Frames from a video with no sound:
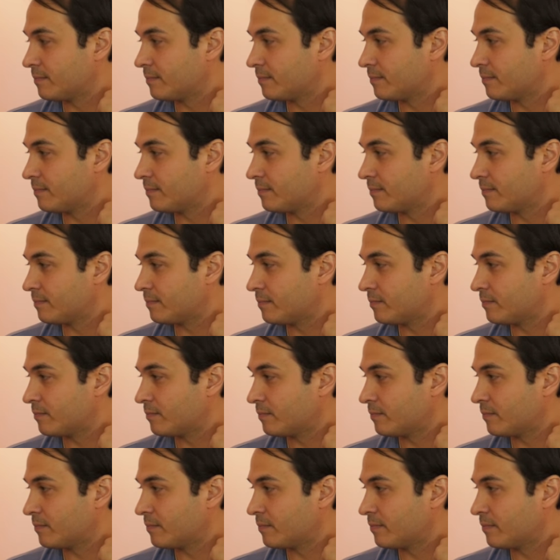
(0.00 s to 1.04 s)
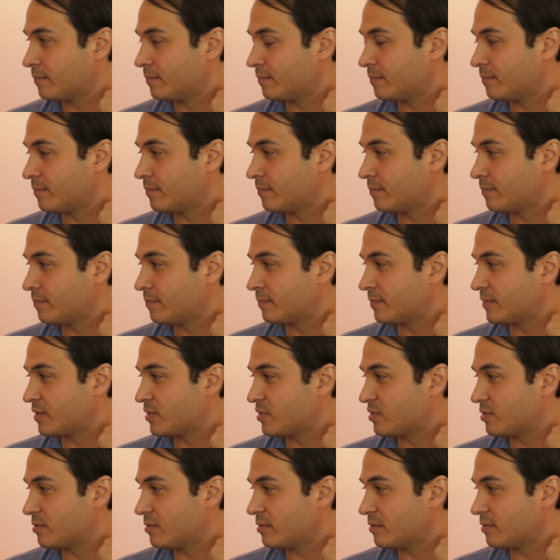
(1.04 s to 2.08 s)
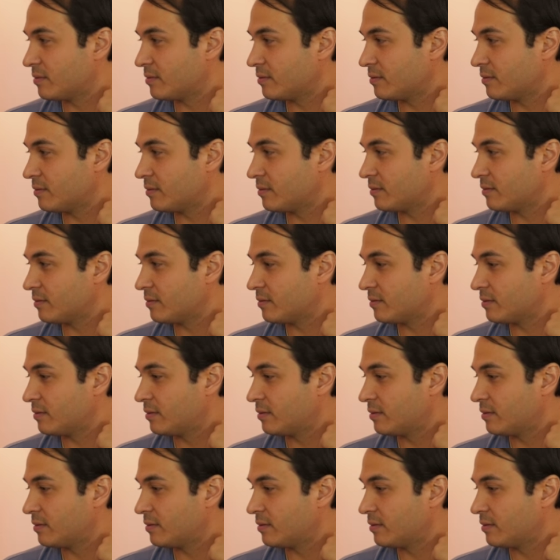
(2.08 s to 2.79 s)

This person isn't speaking.